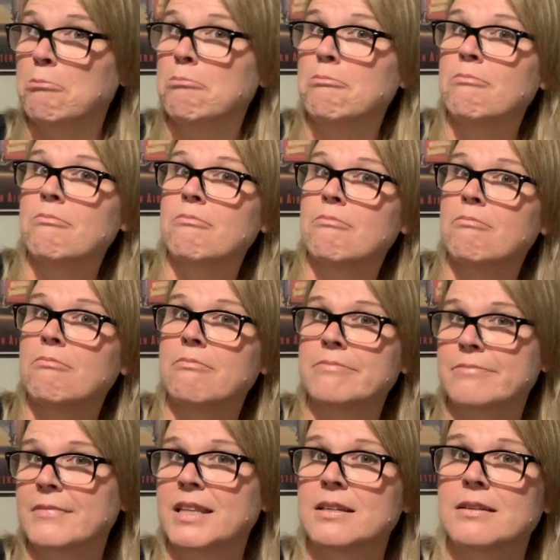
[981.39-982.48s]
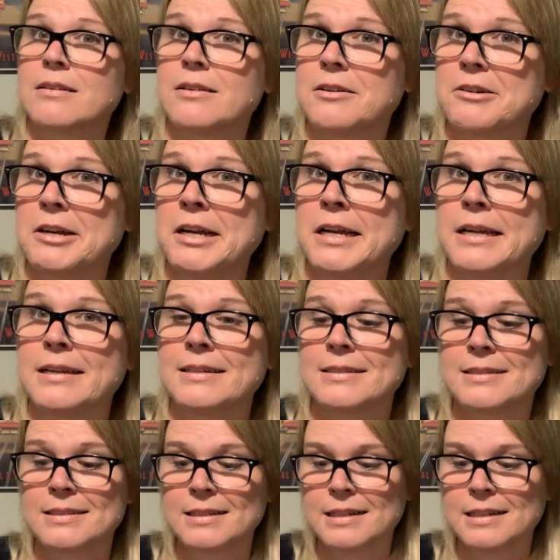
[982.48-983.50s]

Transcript: hmm, all right.